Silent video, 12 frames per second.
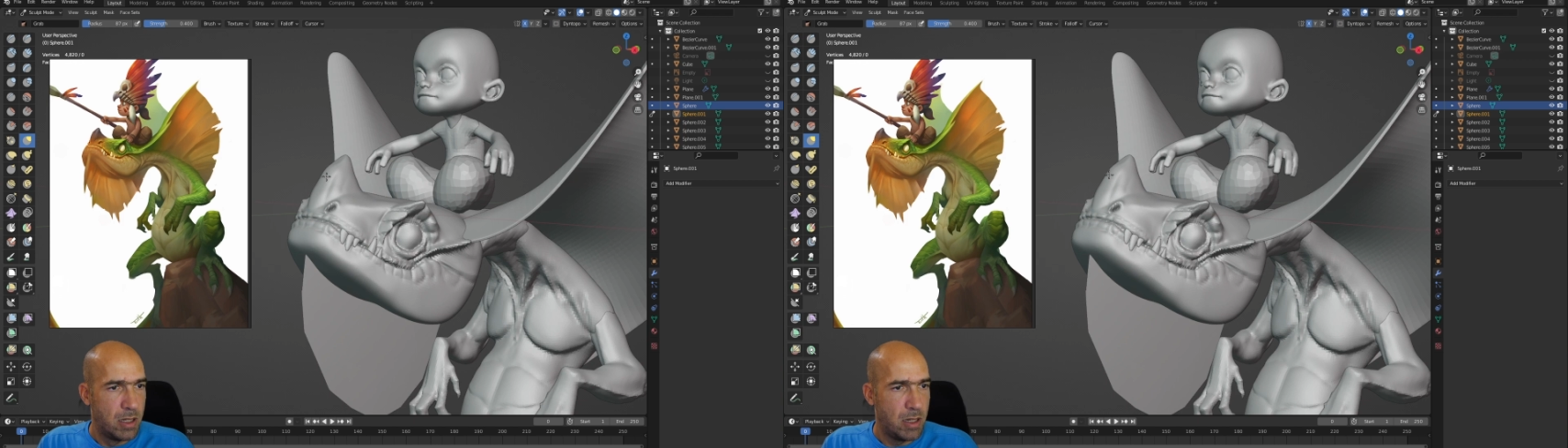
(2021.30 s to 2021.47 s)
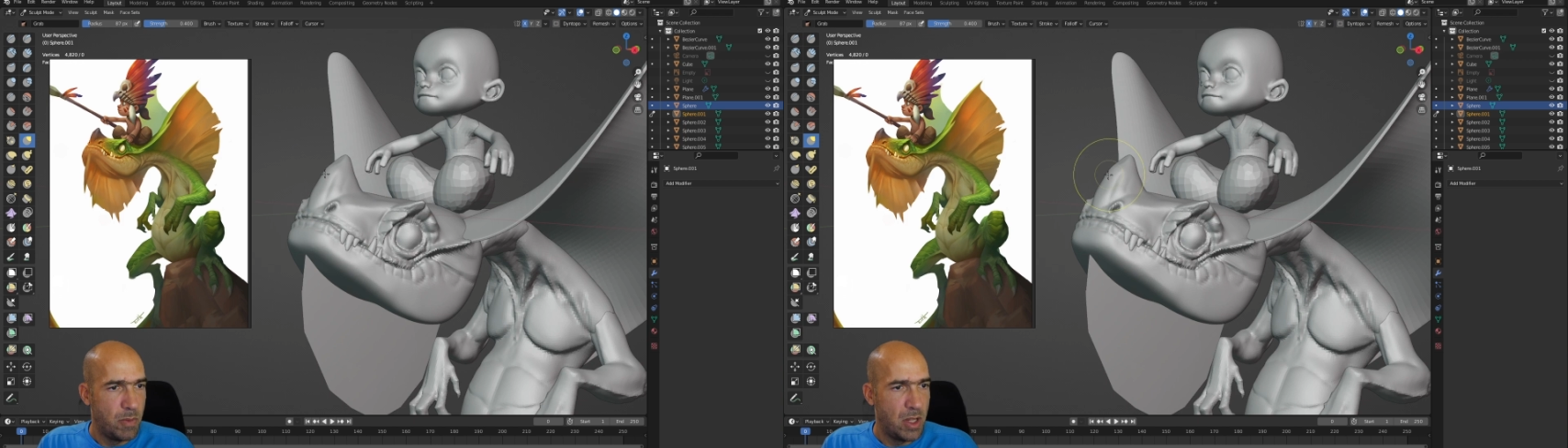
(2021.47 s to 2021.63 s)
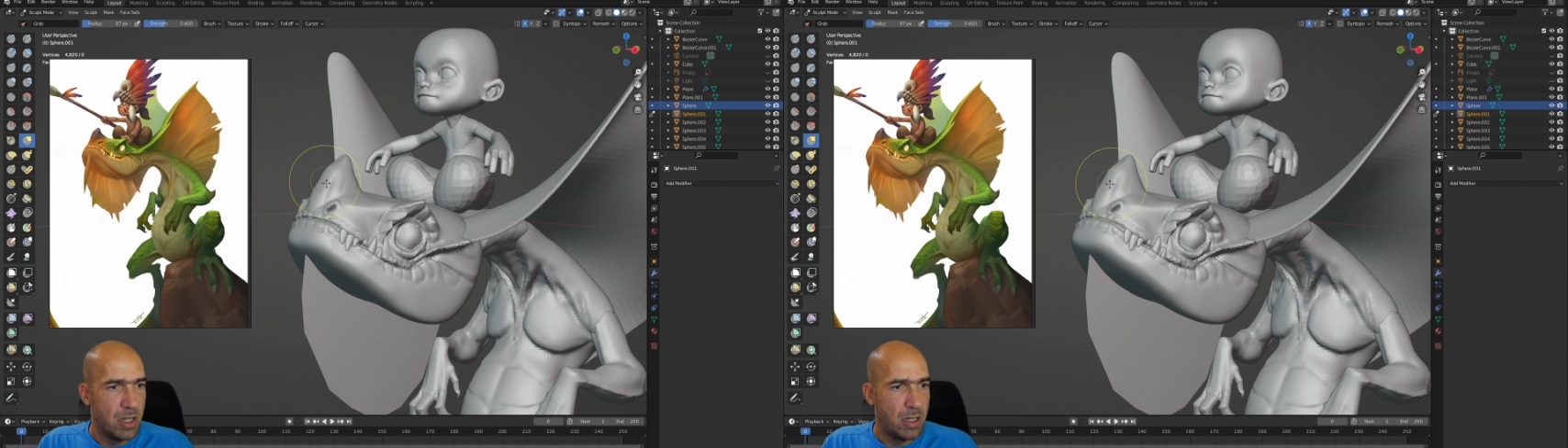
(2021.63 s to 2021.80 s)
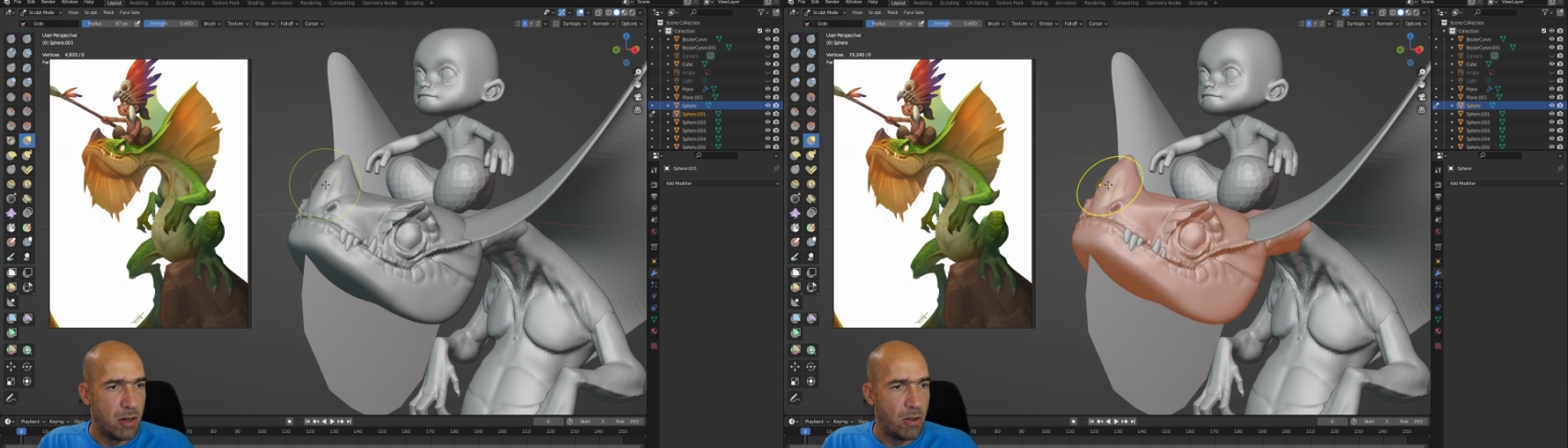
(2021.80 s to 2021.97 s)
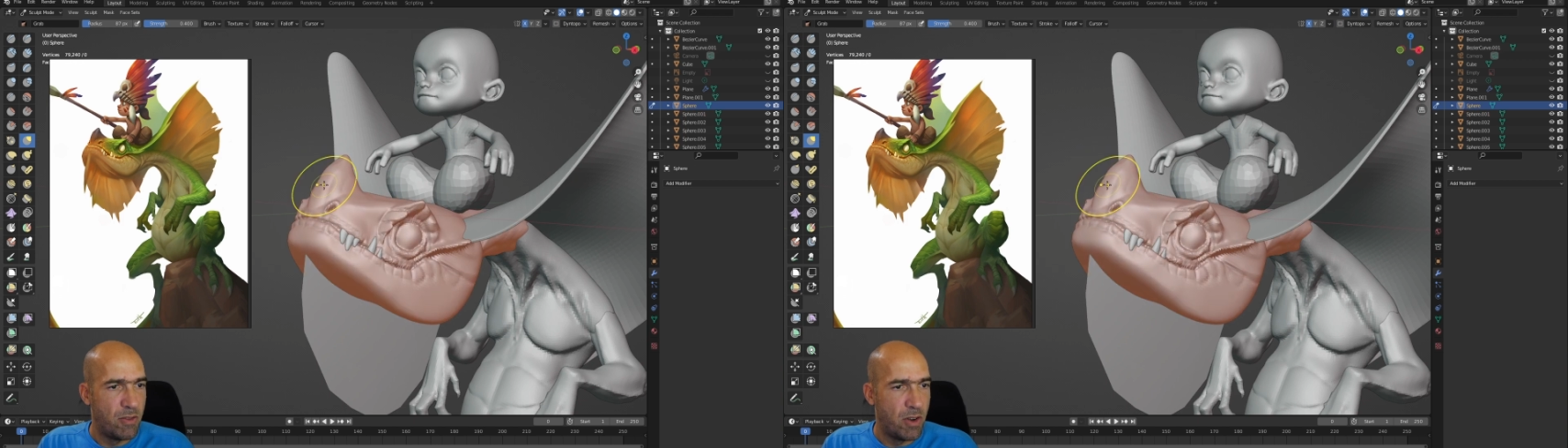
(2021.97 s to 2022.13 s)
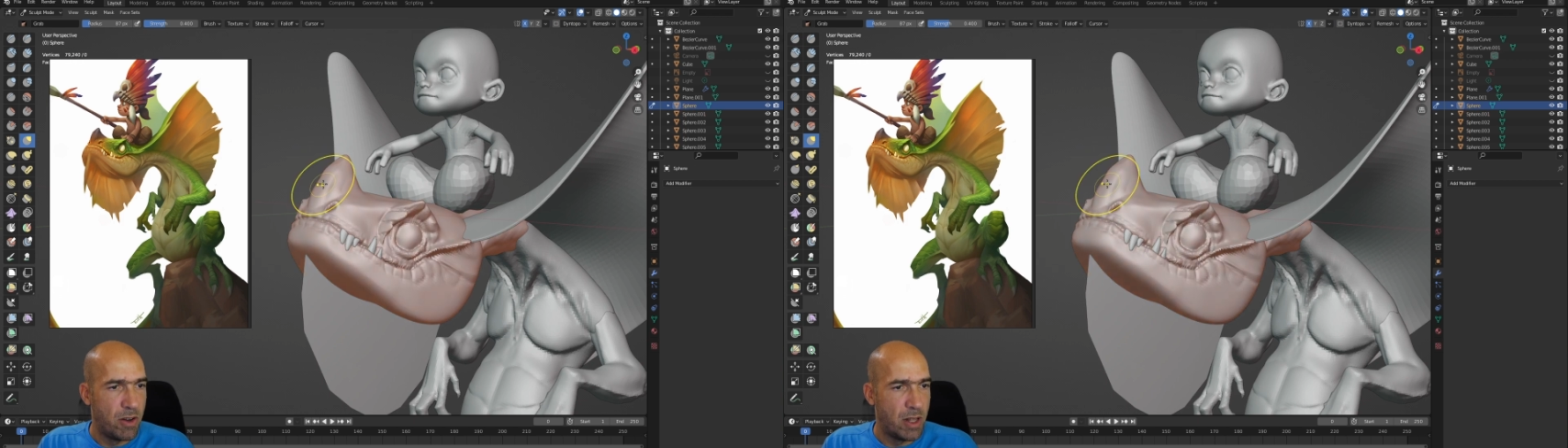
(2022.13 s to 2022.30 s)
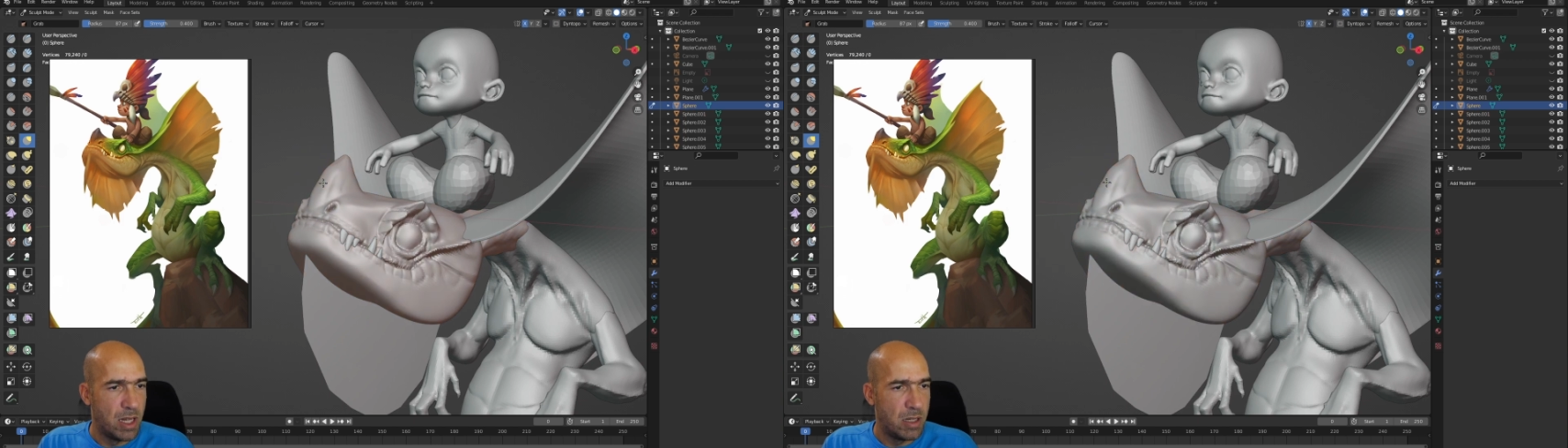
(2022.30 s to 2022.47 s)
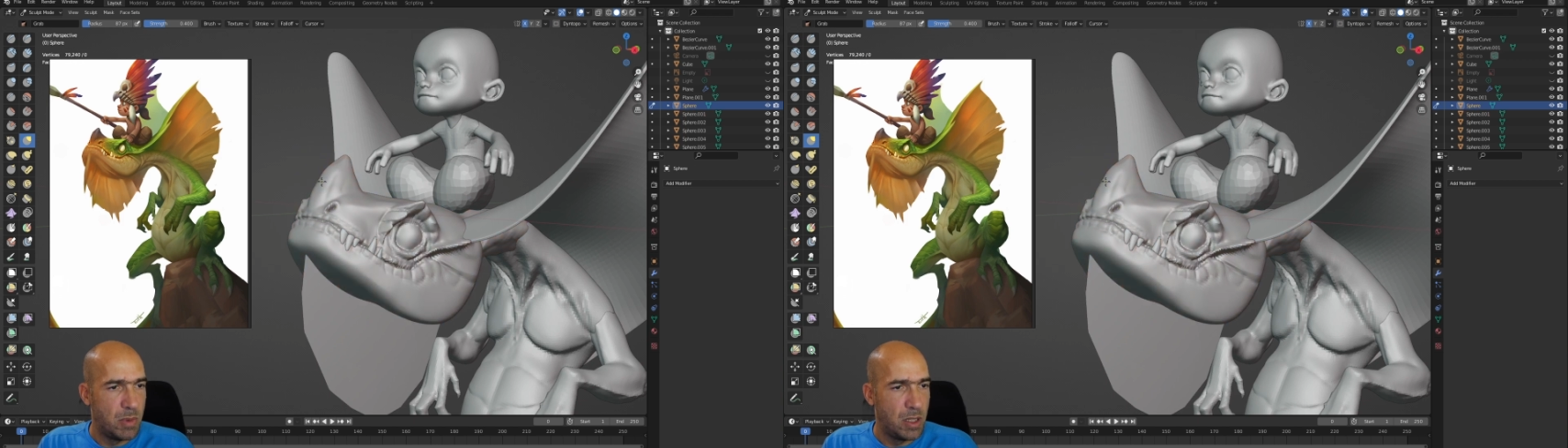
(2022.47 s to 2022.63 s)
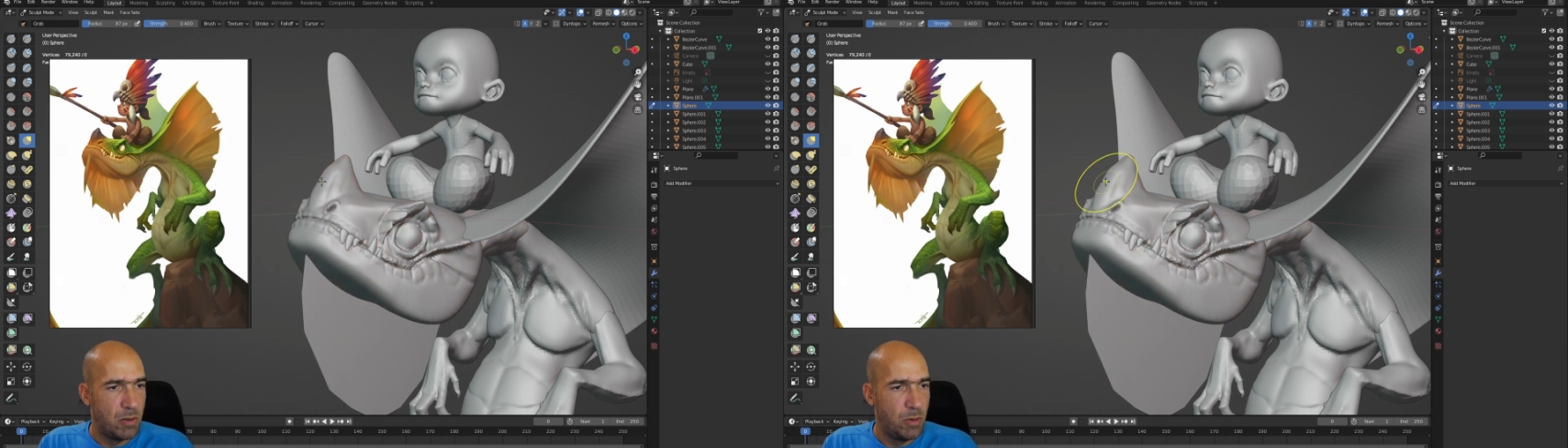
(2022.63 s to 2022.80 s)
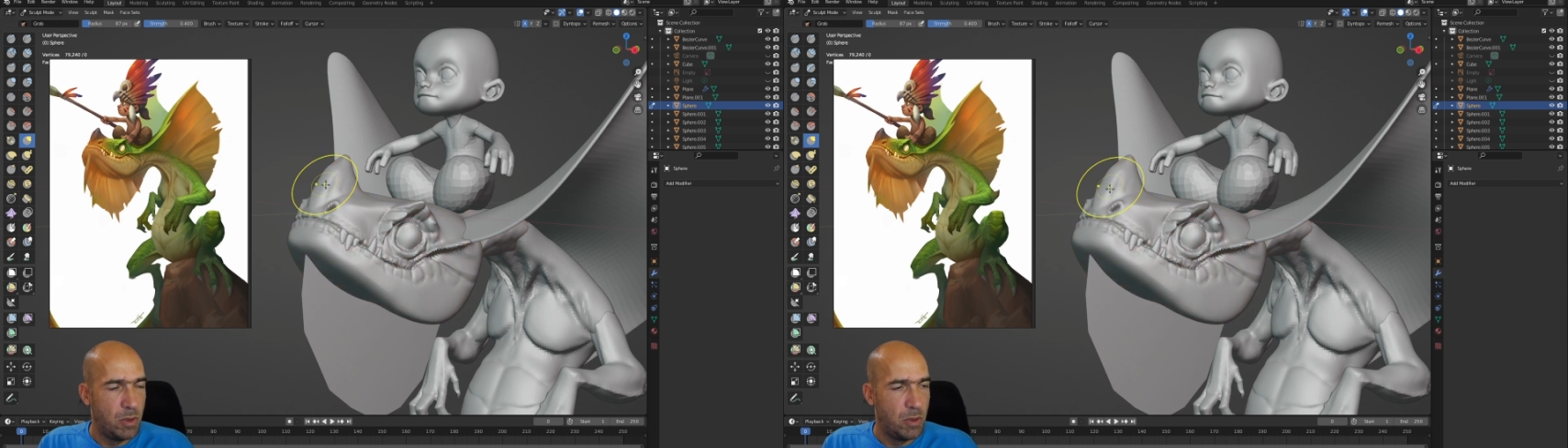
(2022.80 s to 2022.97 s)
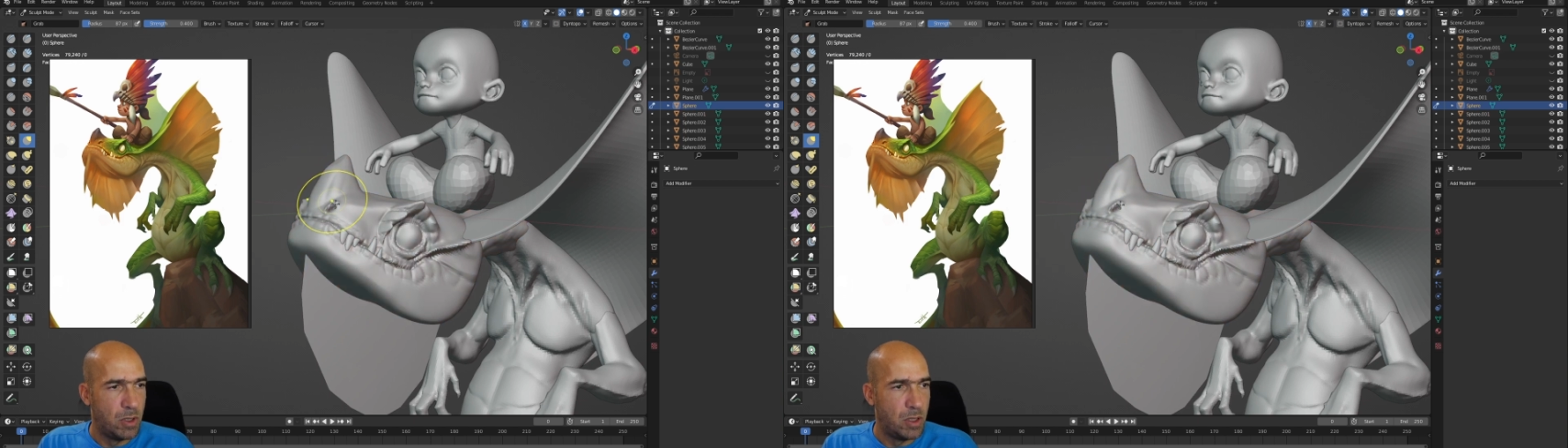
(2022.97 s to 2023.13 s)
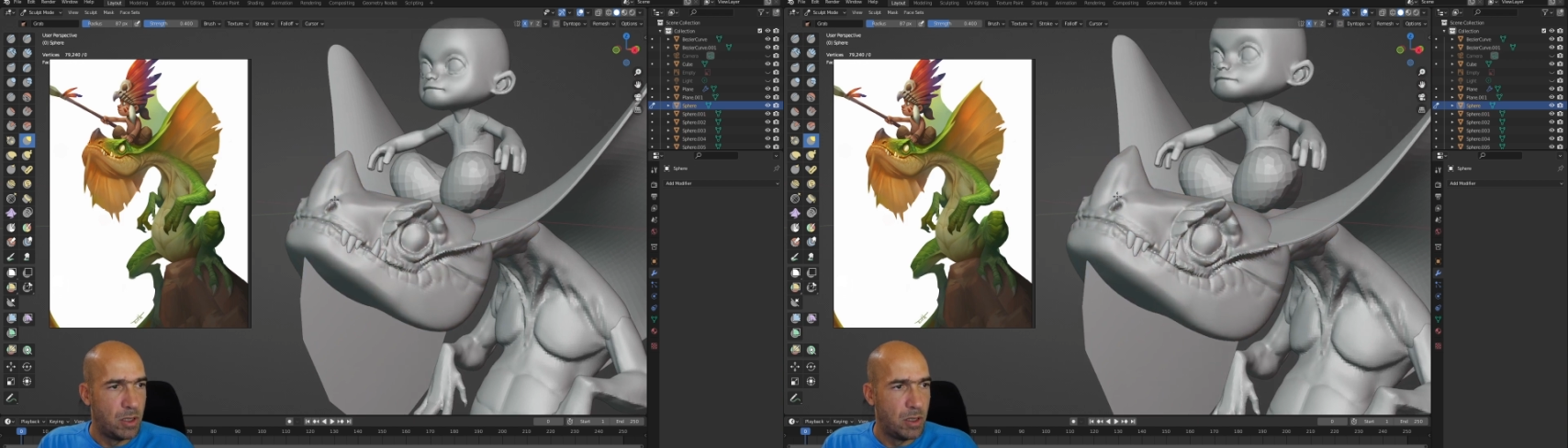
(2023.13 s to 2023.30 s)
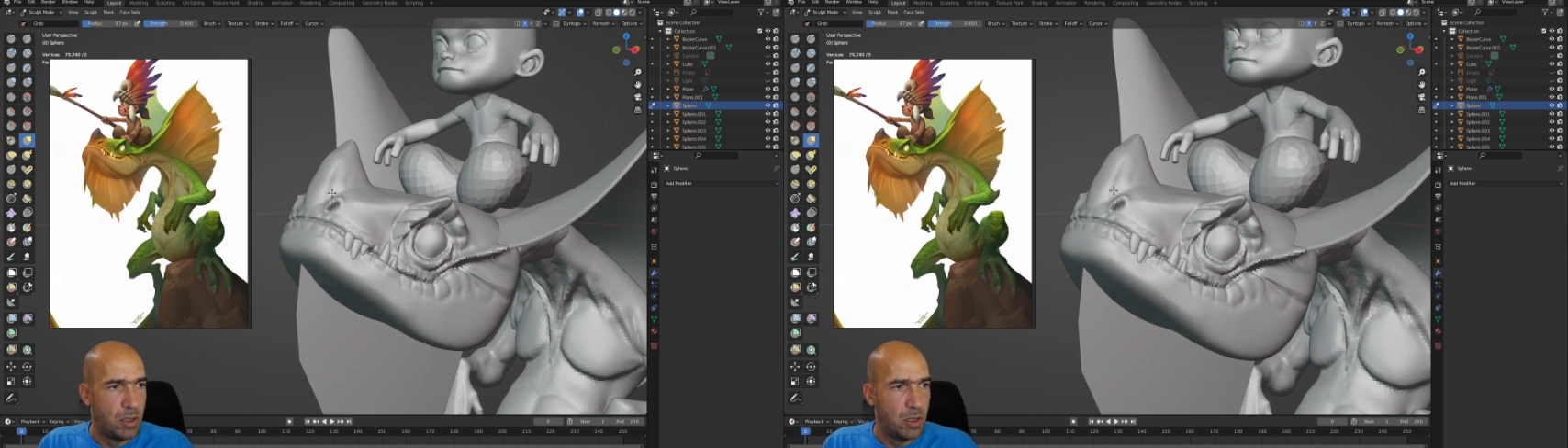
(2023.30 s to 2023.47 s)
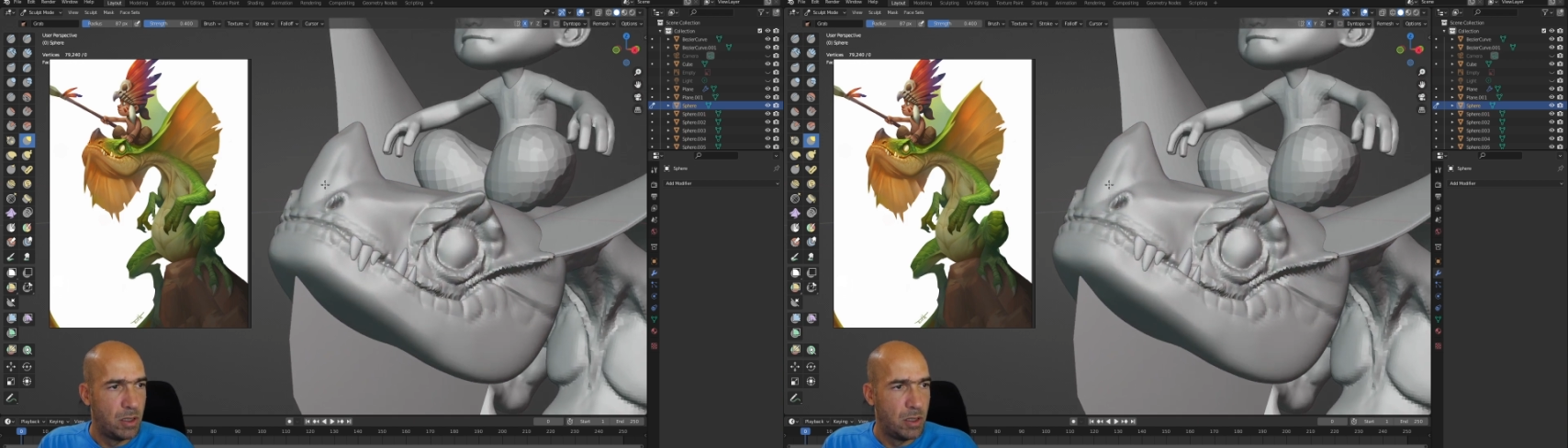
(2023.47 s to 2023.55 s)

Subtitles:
Some things are not very nice, but we'll do it.